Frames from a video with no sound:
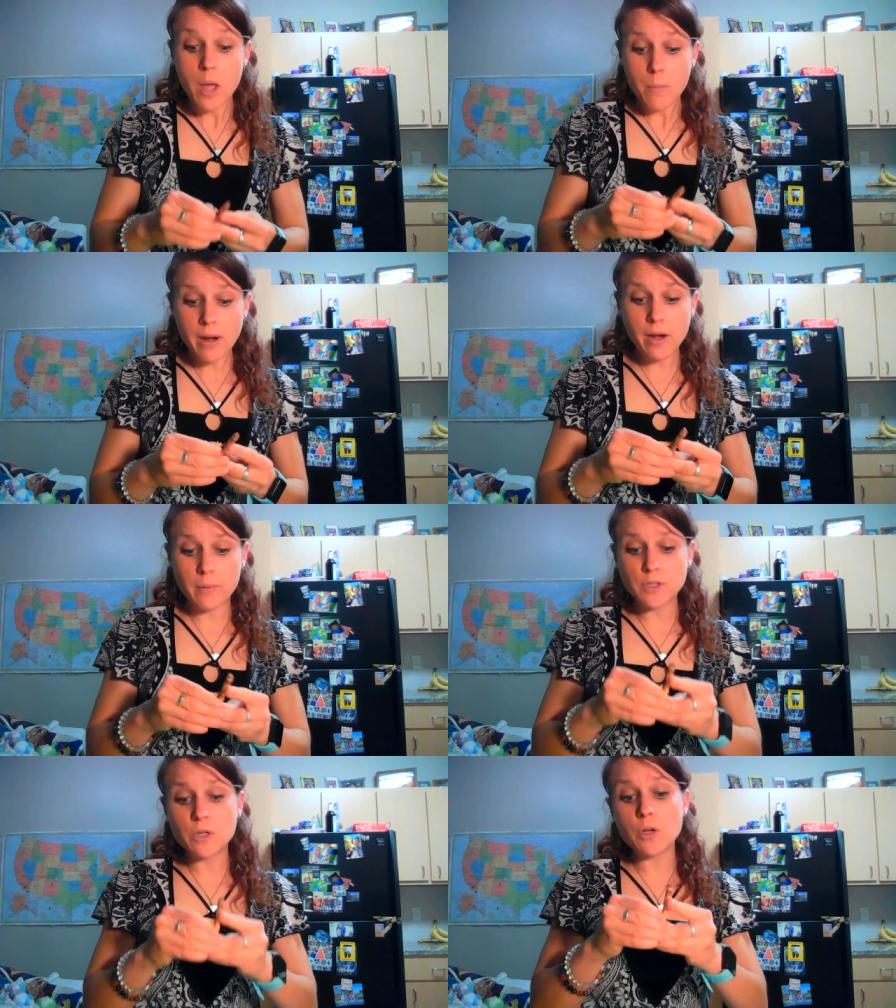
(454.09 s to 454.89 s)
But
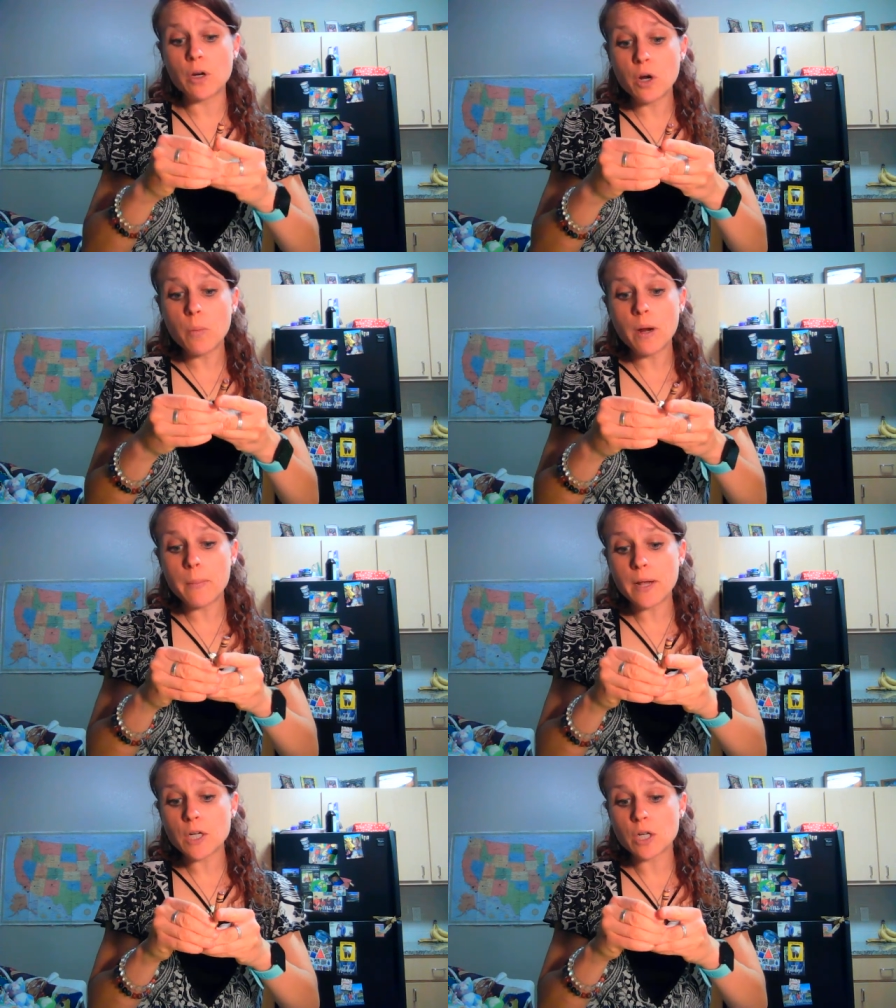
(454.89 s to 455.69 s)
anyway, so you're going to want to
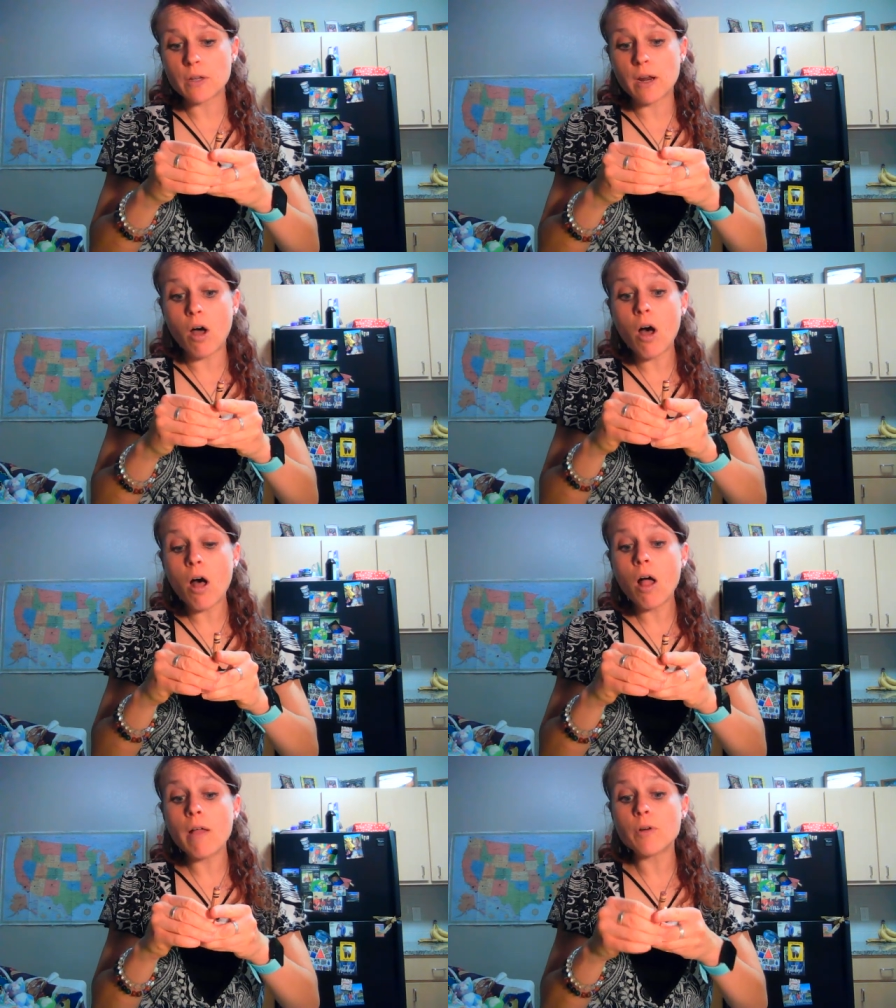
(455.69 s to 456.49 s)
make sure that
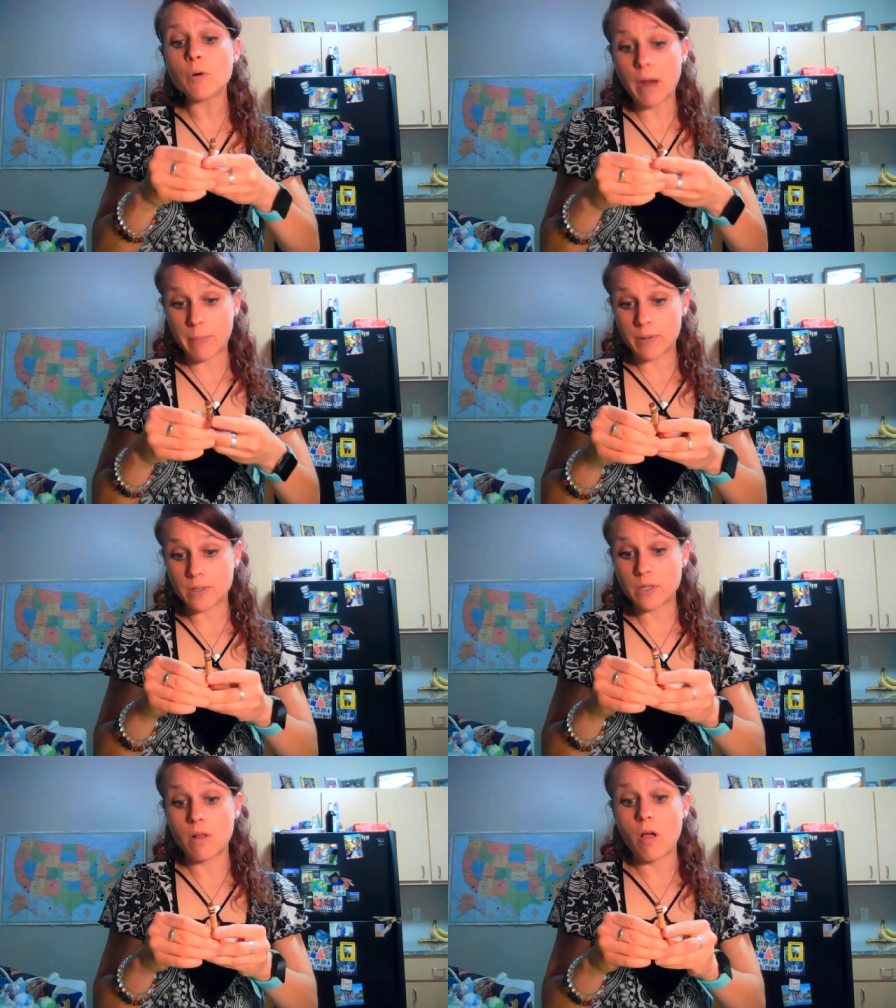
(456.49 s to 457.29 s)
all of your
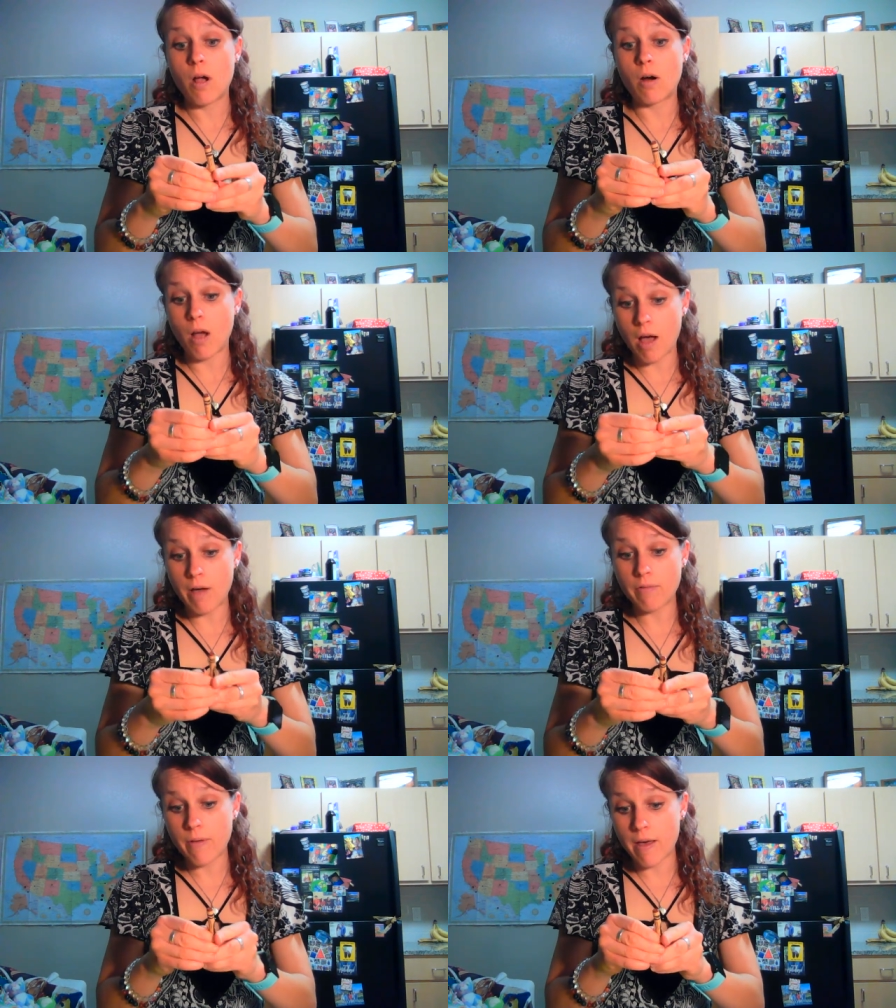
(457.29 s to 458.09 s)
wrappers or
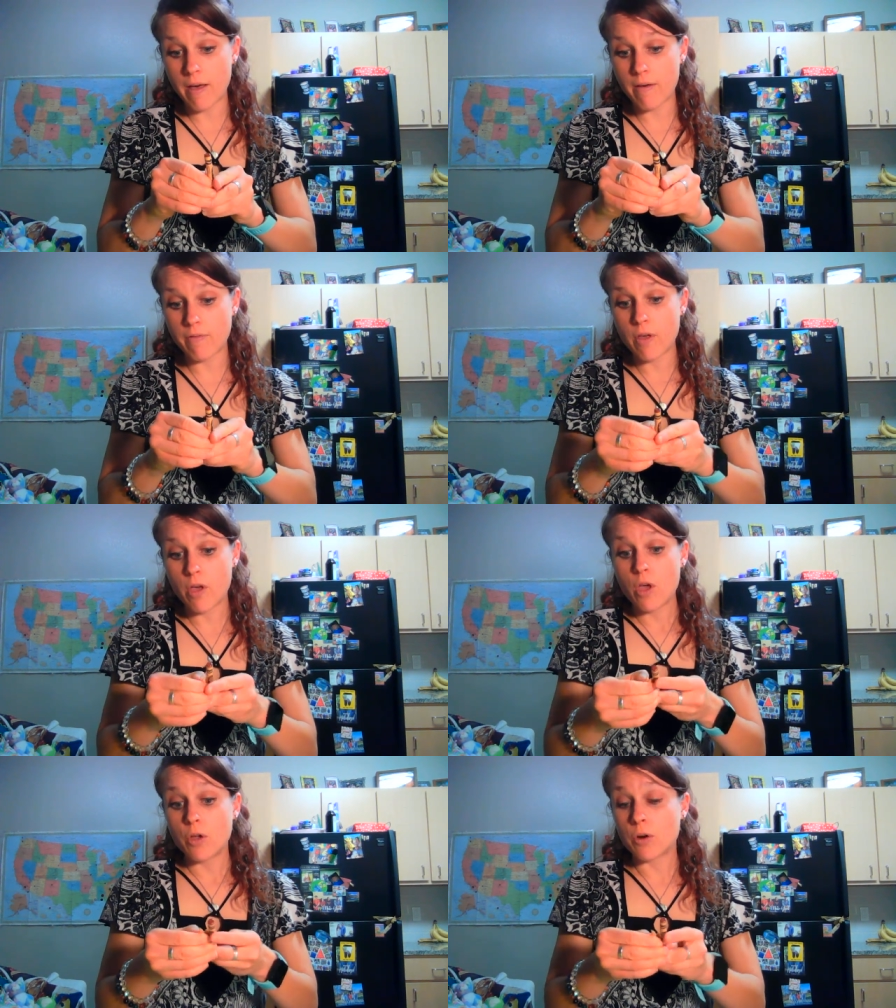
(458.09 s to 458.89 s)
off of
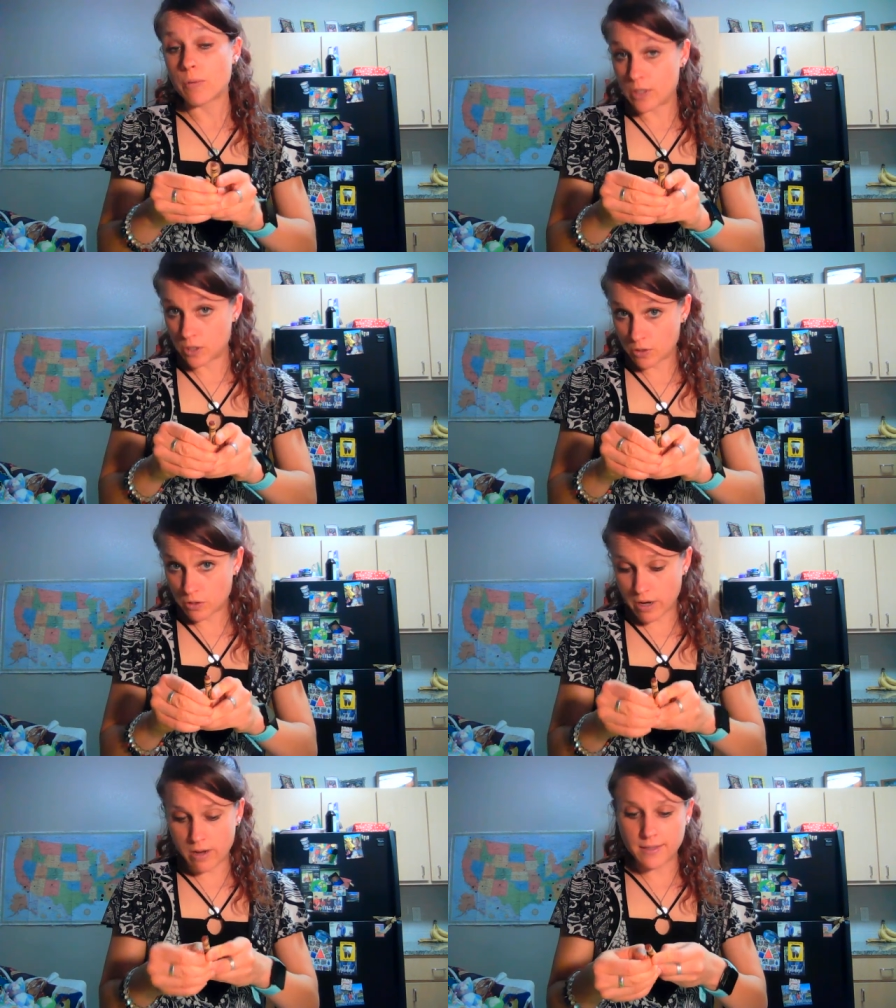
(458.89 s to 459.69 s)
your original
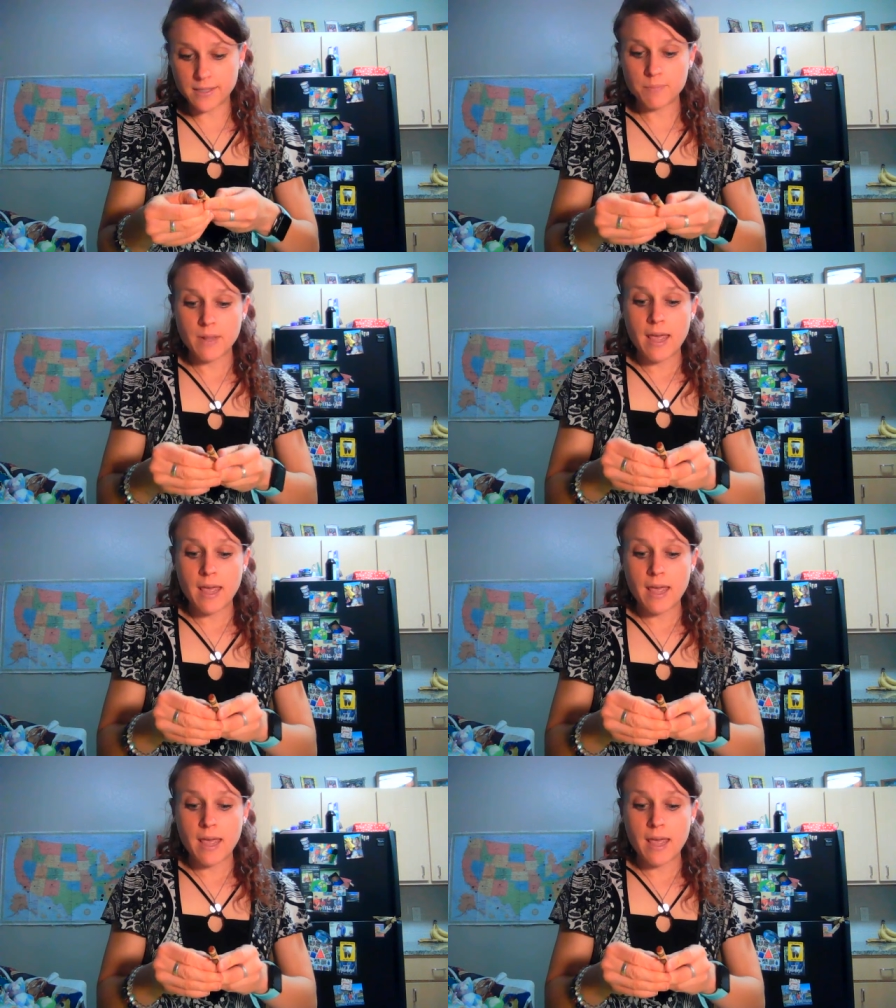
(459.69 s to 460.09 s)
crayons.